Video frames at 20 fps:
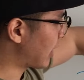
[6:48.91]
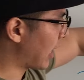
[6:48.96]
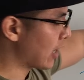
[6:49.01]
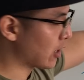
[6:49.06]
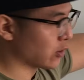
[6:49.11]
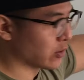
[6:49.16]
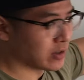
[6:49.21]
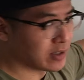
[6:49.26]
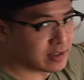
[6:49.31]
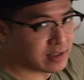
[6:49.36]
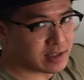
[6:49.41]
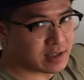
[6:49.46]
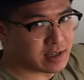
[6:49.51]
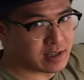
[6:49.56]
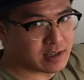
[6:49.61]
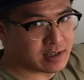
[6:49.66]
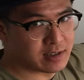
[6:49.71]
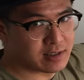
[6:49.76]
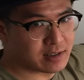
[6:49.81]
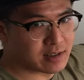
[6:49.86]
calorie
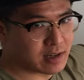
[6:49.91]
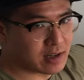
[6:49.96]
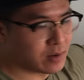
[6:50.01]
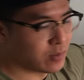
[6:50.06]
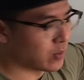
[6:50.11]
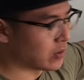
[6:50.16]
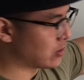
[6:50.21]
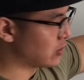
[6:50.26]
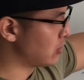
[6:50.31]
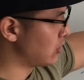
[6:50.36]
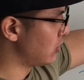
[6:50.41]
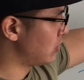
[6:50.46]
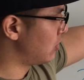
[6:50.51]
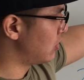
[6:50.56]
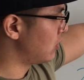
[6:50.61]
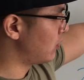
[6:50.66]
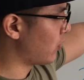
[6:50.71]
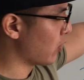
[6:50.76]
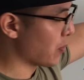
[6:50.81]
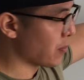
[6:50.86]
needs when you
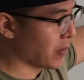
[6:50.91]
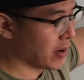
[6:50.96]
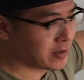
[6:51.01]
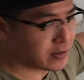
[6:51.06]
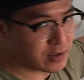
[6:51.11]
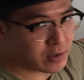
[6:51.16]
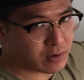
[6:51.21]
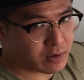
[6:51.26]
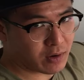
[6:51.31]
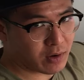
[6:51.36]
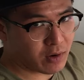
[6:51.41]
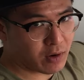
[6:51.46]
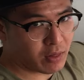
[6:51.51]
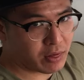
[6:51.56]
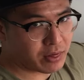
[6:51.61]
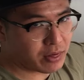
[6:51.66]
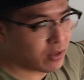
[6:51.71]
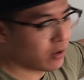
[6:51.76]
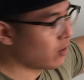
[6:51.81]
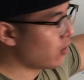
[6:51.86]
for muscle
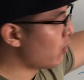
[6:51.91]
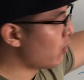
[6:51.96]
growth